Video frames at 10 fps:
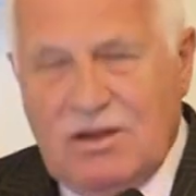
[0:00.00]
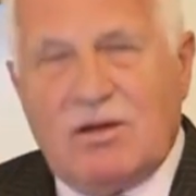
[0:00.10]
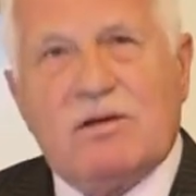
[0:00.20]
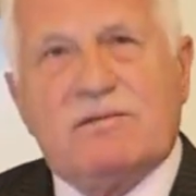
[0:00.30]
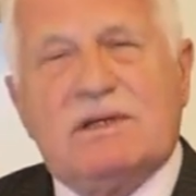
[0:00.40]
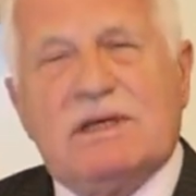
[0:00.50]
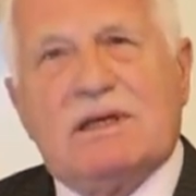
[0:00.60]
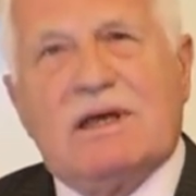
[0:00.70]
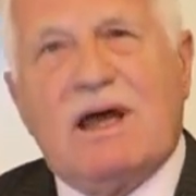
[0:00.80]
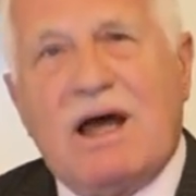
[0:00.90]
of
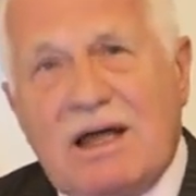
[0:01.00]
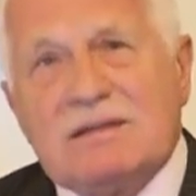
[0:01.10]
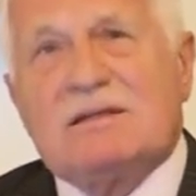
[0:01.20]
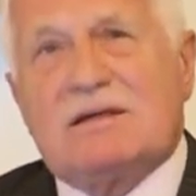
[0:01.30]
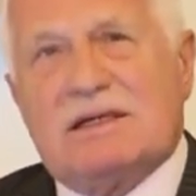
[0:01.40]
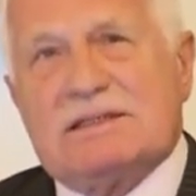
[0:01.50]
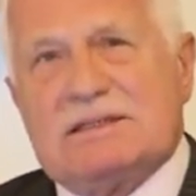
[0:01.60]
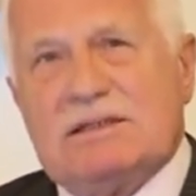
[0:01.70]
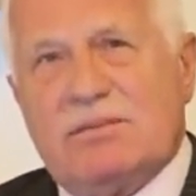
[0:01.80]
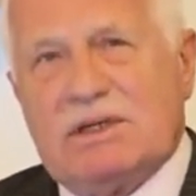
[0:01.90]
the
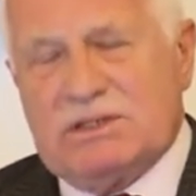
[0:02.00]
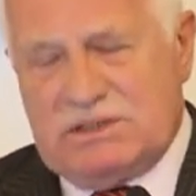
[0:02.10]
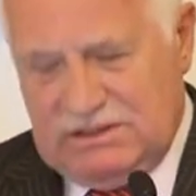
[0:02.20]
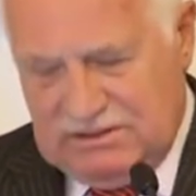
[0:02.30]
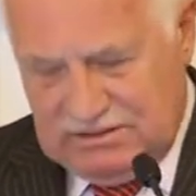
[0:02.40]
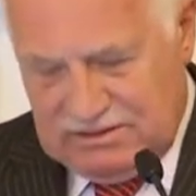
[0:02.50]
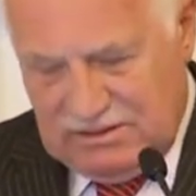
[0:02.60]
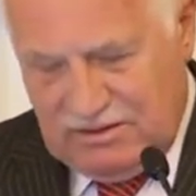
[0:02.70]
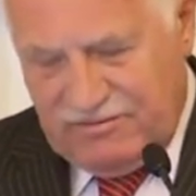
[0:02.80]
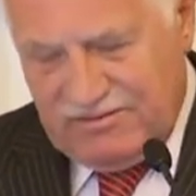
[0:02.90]
underestimation
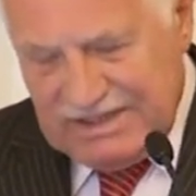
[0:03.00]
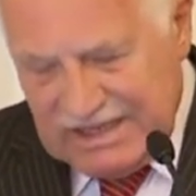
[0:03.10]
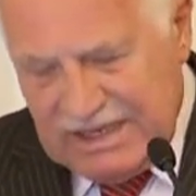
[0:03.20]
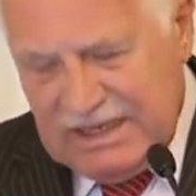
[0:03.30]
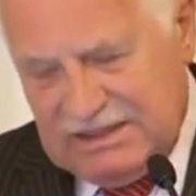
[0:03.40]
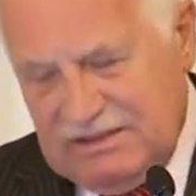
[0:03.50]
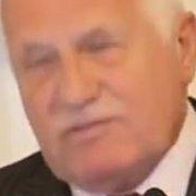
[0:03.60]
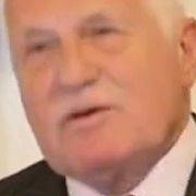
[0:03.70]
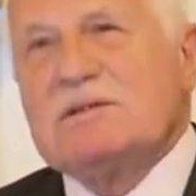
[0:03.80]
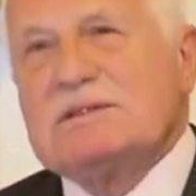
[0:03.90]
of
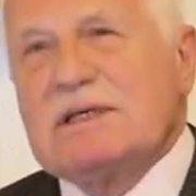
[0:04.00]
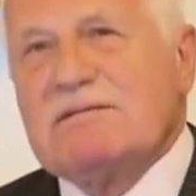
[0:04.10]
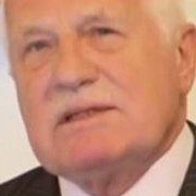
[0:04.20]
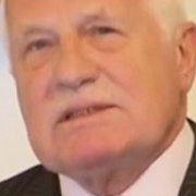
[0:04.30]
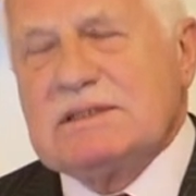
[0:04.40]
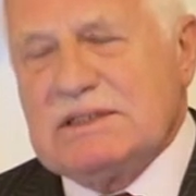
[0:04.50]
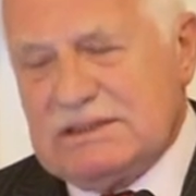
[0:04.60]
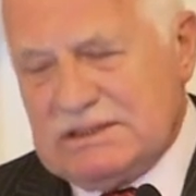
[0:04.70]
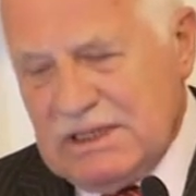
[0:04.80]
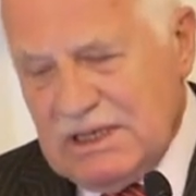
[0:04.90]
negative
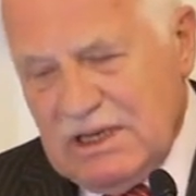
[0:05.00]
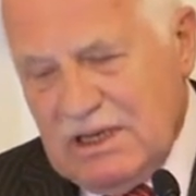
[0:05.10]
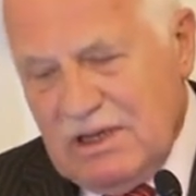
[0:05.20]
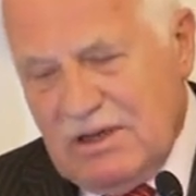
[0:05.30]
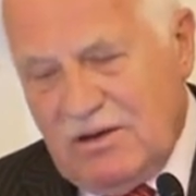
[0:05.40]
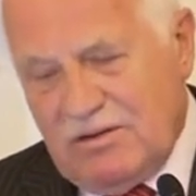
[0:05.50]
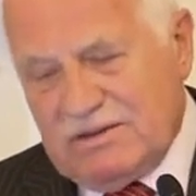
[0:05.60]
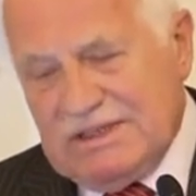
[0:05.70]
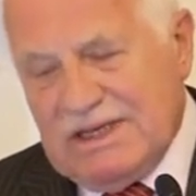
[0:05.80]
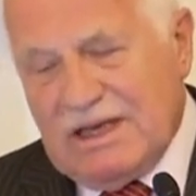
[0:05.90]
consequences
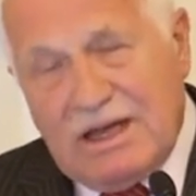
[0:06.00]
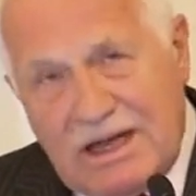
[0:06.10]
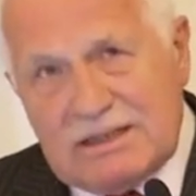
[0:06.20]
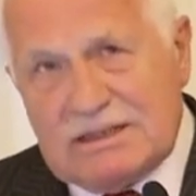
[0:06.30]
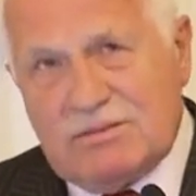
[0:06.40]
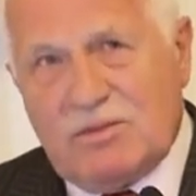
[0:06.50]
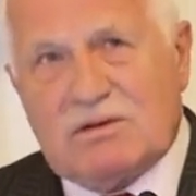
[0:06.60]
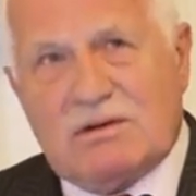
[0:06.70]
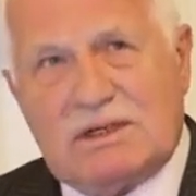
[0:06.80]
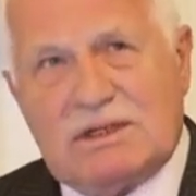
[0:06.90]
of the
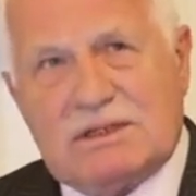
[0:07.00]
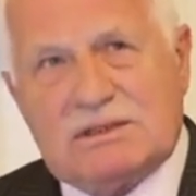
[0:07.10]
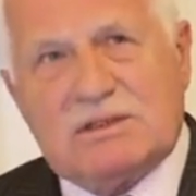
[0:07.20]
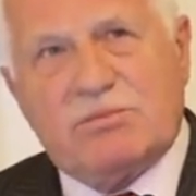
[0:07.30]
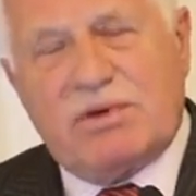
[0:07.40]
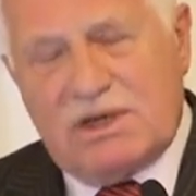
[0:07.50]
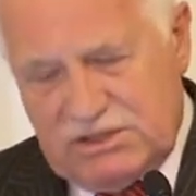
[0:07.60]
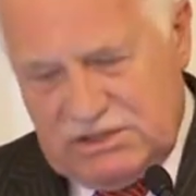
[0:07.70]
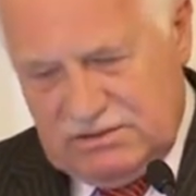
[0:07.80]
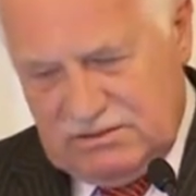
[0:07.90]
undemocratic
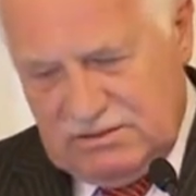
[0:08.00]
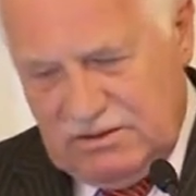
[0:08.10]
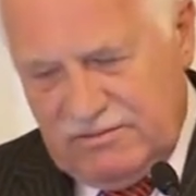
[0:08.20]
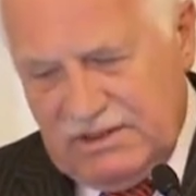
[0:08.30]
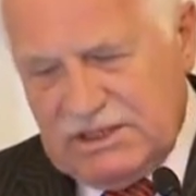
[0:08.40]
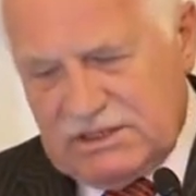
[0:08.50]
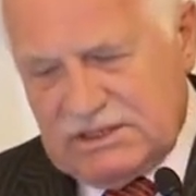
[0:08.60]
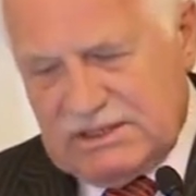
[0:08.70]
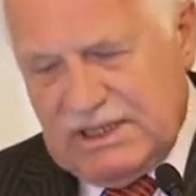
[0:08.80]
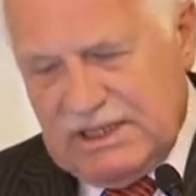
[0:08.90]
suppression of nation
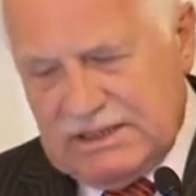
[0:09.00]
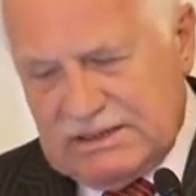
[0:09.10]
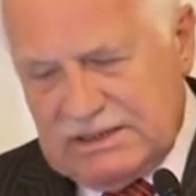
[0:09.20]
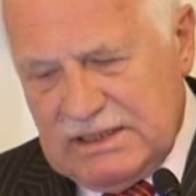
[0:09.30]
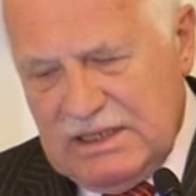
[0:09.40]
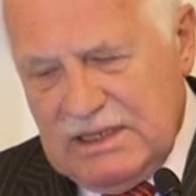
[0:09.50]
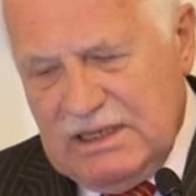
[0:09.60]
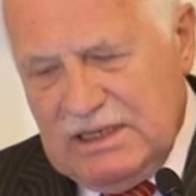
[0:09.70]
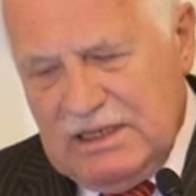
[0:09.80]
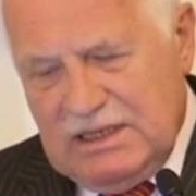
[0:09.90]
states
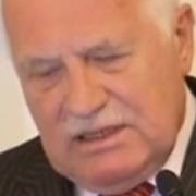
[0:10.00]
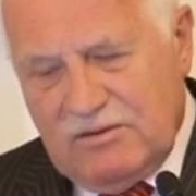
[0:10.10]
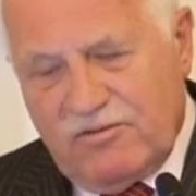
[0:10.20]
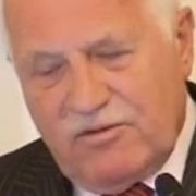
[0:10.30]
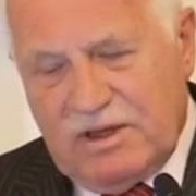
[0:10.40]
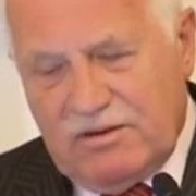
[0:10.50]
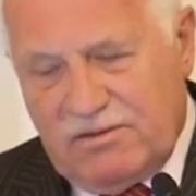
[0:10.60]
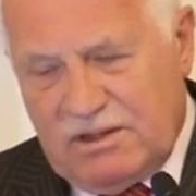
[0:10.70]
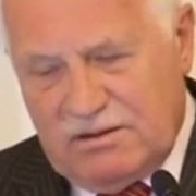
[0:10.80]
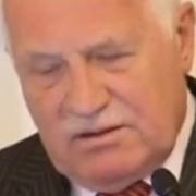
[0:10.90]
in
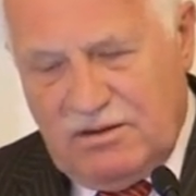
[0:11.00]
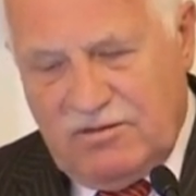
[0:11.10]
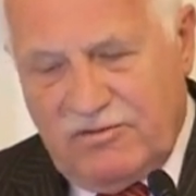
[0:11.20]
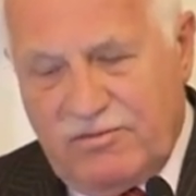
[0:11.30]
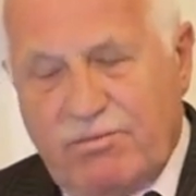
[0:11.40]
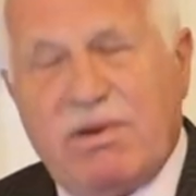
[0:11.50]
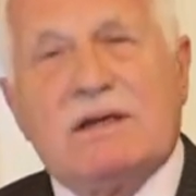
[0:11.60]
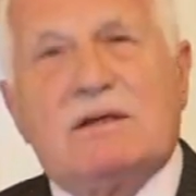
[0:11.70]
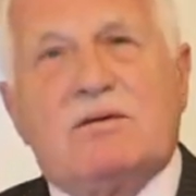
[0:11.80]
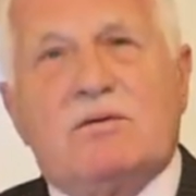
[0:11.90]
favor of
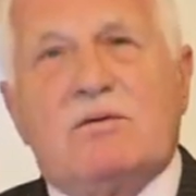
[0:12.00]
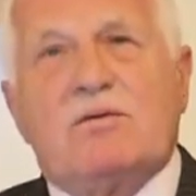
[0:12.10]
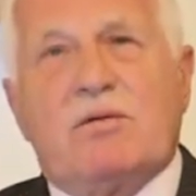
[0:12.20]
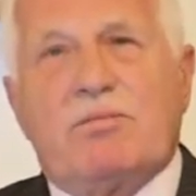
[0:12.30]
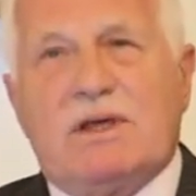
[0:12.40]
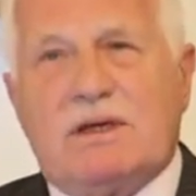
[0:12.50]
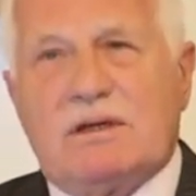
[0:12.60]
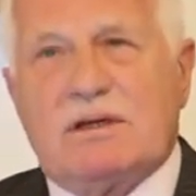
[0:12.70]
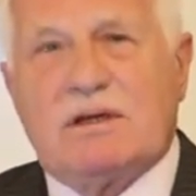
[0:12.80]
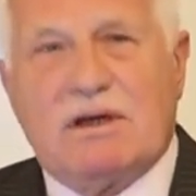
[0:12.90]

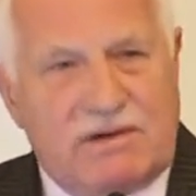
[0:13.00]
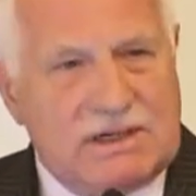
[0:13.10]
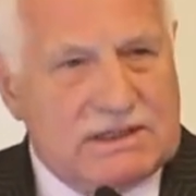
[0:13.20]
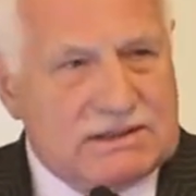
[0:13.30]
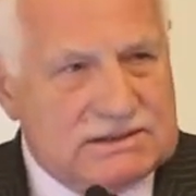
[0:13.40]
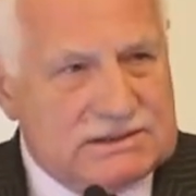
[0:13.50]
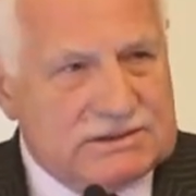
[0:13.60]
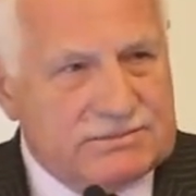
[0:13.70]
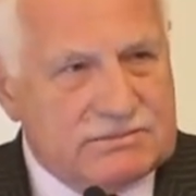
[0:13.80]
pan-European governance.